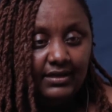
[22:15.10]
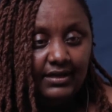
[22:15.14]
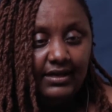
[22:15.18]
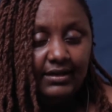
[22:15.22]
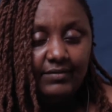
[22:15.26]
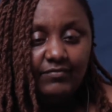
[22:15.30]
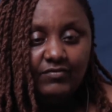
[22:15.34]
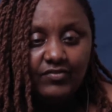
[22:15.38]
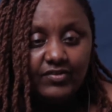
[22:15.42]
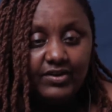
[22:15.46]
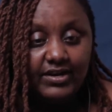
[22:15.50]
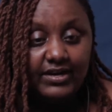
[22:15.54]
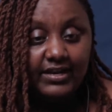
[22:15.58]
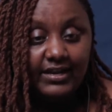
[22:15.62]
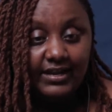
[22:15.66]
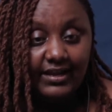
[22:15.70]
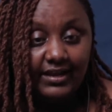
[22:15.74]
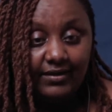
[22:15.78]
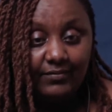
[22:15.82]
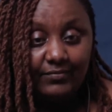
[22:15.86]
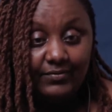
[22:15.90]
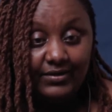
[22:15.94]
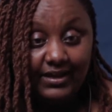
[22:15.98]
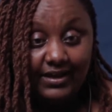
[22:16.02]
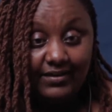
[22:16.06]
every
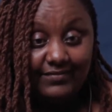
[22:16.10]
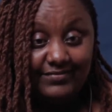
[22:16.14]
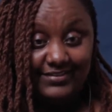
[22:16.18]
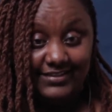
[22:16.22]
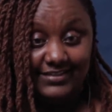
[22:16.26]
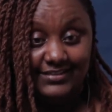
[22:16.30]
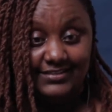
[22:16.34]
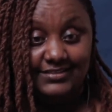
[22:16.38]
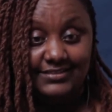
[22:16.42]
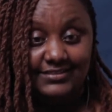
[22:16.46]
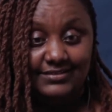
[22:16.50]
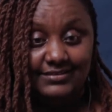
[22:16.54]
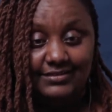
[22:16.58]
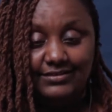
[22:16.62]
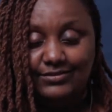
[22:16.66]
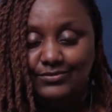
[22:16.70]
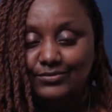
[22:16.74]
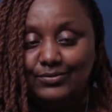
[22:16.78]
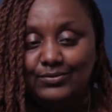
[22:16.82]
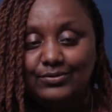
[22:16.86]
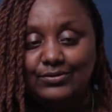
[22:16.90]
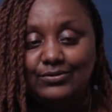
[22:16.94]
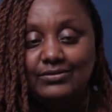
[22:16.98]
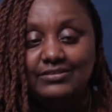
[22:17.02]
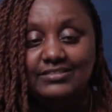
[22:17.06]
year we have this,
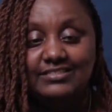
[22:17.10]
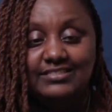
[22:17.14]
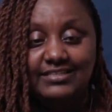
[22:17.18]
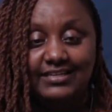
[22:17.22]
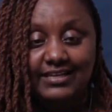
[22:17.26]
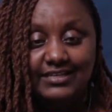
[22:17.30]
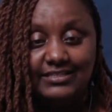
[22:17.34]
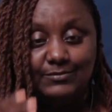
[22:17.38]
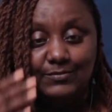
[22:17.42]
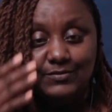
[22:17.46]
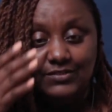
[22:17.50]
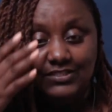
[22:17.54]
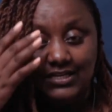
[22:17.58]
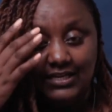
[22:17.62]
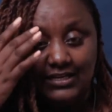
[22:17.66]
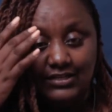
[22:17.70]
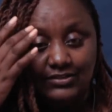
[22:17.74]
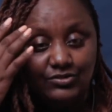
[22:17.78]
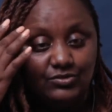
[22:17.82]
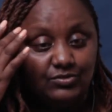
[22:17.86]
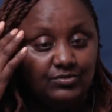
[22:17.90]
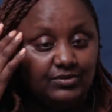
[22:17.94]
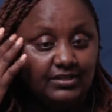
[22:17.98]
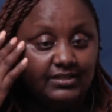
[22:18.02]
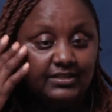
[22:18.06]
you'll see, especially
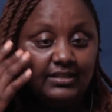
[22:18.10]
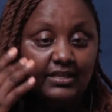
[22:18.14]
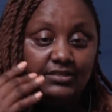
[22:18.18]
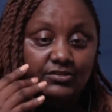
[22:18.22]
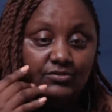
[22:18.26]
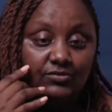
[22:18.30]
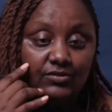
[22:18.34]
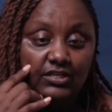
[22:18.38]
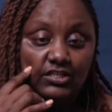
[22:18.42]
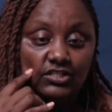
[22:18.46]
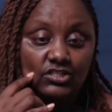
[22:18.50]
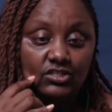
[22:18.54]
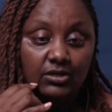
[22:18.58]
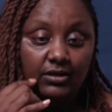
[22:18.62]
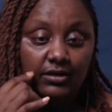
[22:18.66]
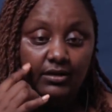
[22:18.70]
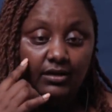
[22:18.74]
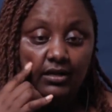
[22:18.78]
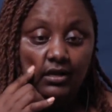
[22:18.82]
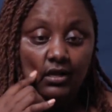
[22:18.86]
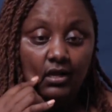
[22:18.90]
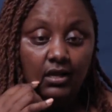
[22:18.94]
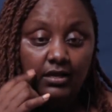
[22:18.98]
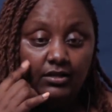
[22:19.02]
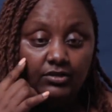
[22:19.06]
during the education,
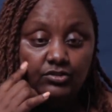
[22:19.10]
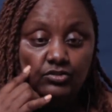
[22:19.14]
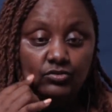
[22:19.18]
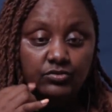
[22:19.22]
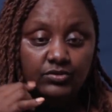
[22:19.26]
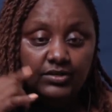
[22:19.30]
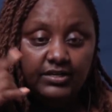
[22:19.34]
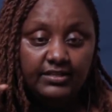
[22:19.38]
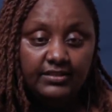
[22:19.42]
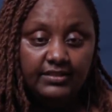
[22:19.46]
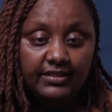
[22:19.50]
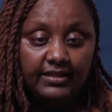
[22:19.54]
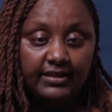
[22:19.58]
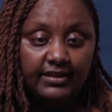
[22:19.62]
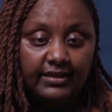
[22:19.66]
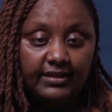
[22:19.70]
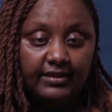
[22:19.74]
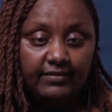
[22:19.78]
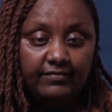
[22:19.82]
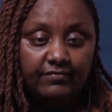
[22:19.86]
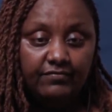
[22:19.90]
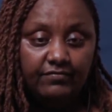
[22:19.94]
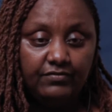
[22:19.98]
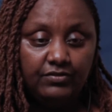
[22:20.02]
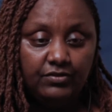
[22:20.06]
during
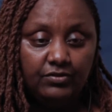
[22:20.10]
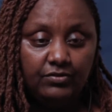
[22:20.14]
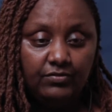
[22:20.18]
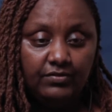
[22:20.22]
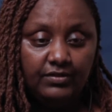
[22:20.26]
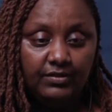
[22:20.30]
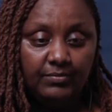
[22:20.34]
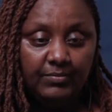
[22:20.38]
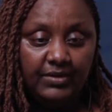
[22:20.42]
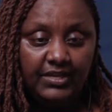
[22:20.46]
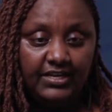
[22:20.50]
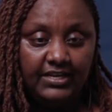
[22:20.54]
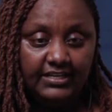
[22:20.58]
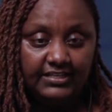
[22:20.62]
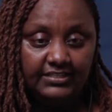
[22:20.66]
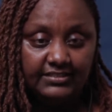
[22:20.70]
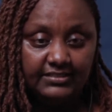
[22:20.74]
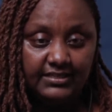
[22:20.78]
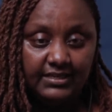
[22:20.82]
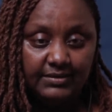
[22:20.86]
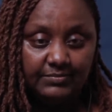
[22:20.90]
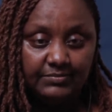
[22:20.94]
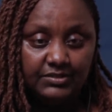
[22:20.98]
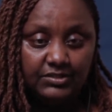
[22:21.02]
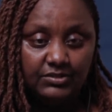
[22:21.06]
the main
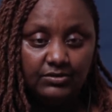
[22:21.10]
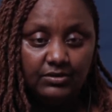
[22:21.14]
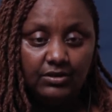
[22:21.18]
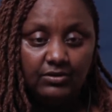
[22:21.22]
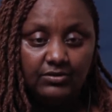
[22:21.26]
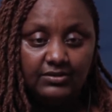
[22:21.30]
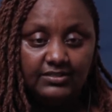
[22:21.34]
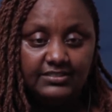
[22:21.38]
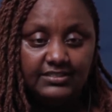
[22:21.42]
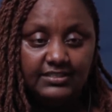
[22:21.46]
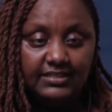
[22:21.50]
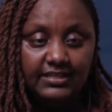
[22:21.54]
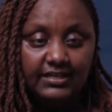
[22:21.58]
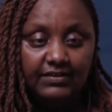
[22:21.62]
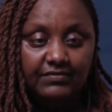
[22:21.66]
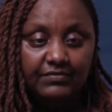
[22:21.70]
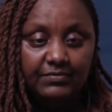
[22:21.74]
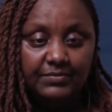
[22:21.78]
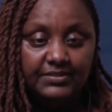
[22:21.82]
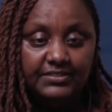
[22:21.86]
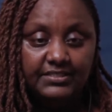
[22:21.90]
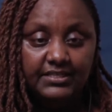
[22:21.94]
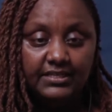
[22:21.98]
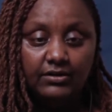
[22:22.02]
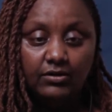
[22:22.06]
exams, you'll always see the
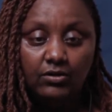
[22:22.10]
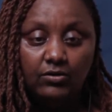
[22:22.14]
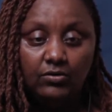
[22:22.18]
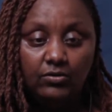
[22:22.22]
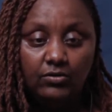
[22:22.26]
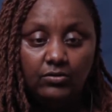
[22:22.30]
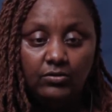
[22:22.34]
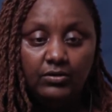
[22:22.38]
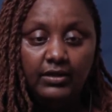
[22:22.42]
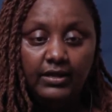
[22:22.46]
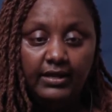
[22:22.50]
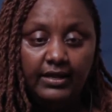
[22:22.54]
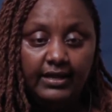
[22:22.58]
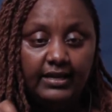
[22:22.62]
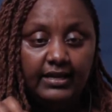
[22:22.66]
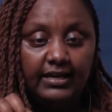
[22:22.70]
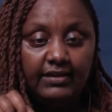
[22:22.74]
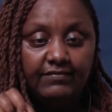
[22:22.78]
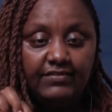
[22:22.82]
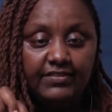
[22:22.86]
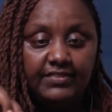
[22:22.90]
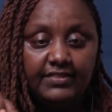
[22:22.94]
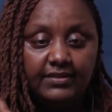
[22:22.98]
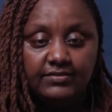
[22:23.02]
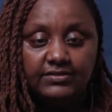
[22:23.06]
government say,
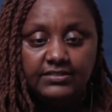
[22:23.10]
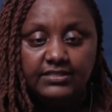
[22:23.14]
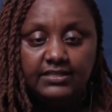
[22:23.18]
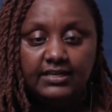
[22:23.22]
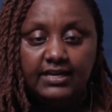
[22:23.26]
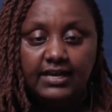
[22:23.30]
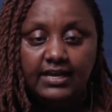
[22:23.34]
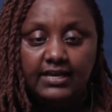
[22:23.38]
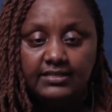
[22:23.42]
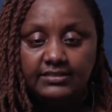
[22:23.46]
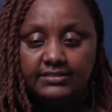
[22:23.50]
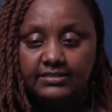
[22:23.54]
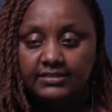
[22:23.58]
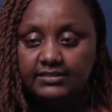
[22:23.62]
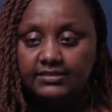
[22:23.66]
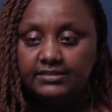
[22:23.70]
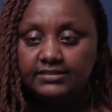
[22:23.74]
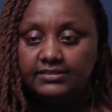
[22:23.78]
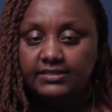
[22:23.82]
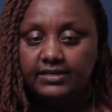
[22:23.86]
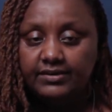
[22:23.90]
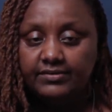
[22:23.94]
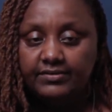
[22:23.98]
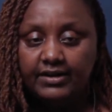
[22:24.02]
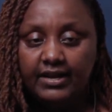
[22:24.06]
11,000 girls in
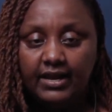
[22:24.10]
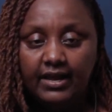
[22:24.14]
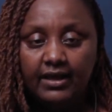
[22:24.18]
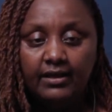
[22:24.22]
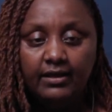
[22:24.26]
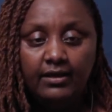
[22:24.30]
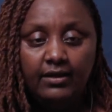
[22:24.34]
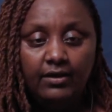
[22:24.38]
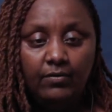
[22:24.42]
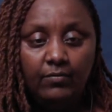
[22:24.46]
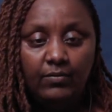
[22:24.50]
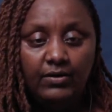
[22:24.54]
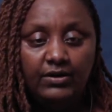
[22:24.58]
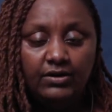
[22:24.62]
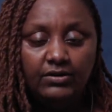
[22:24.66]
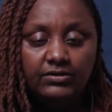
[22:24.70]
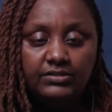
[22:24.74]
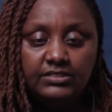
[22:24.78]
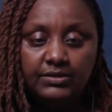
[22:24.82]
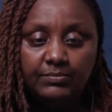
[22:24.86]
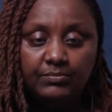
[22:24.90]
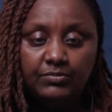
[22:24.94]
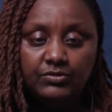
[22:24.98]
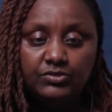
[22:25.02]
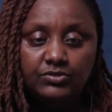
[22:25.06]
this area were not
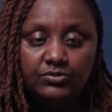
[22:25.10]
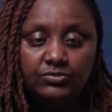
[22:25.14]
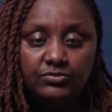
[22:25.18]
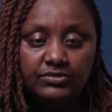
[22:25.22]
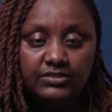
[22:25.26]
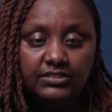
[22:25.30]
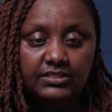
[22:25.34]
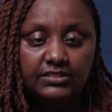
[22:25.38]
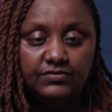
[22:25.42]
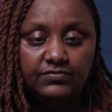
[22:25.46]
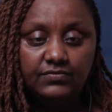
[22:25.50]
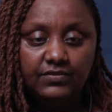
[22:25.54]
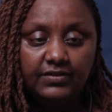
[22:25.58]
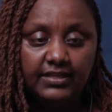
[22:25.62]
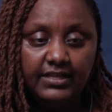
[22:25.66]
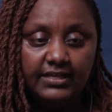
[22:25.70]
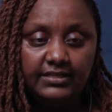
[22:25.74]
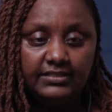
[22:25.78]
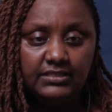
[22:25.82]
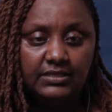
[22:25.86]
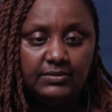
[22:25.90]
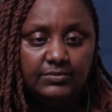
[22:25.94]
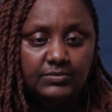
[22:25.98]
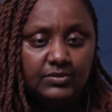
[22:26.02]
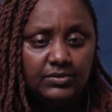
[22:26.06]
able to sit for the
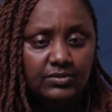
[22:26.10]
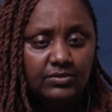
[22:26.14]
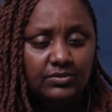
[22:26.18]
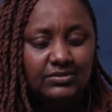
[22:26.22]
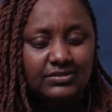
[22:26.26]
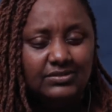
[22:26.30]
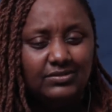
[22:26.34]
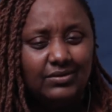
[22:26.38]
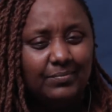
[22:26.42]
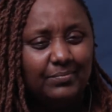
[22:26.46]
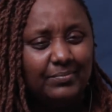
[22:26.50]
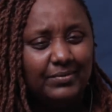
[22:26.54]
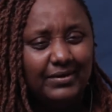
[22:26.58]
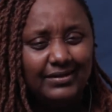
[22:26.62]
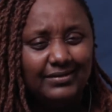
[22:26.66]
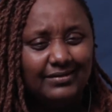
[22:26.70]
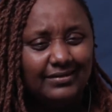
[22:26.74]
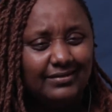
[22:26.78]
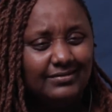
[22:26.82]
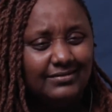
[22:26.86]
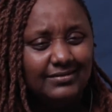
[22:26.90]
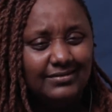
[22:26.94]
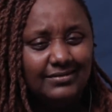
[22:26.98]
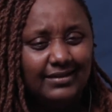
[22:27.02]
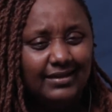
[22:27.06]
exams because they're
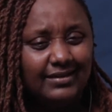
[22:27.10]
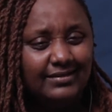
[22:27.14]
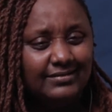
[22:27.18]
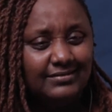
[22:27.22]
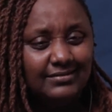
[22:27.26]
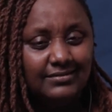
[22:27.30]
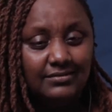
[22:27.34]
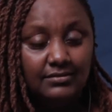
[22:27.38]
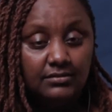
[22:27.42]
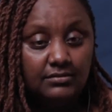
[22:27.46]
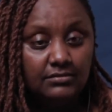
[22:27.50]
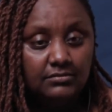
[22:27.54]
pregnant. And